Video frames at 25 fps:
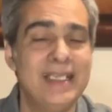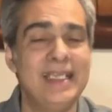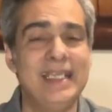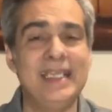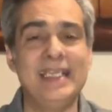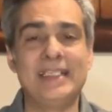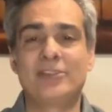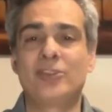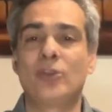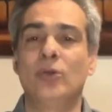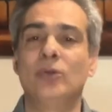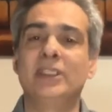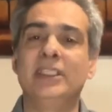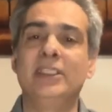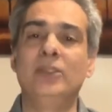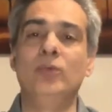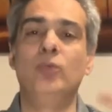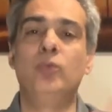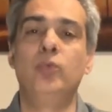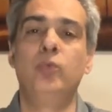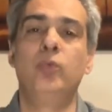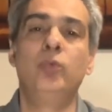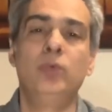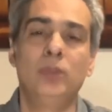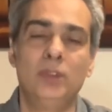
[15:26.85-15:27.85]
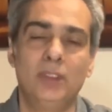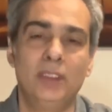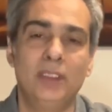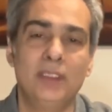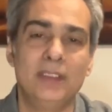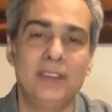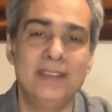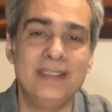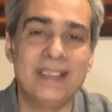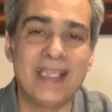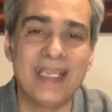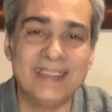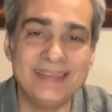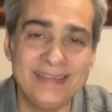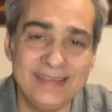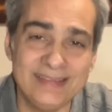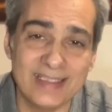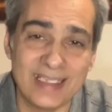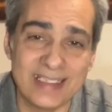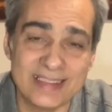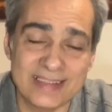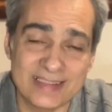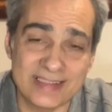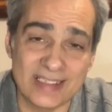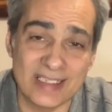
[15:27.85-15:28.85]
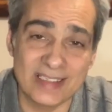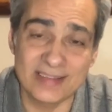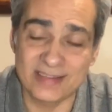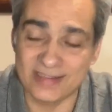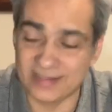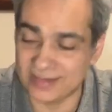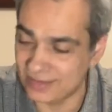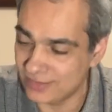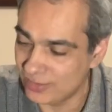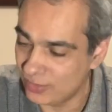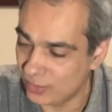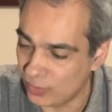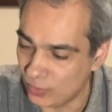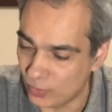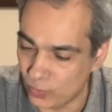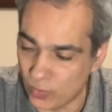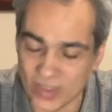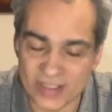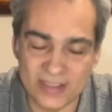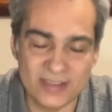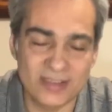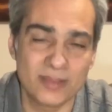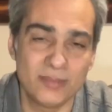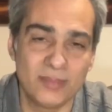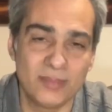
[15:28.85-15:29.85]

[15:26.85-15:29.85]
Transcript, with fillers: It's only 99 cents once a